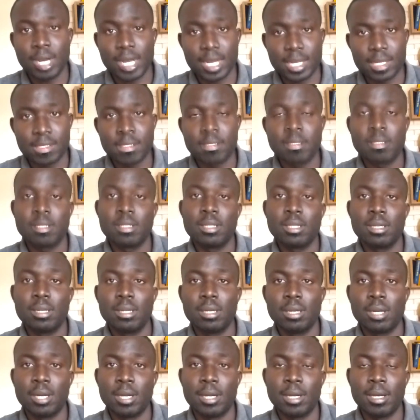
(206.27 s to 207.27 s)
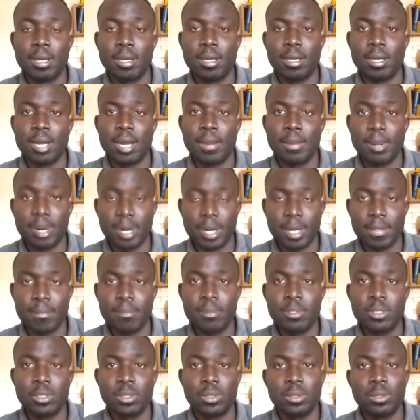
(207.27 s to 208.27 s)
asks
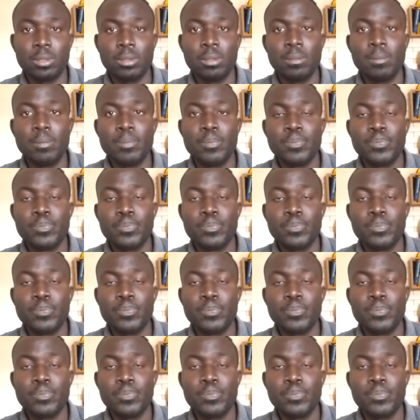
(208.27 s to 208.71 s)
Abraham to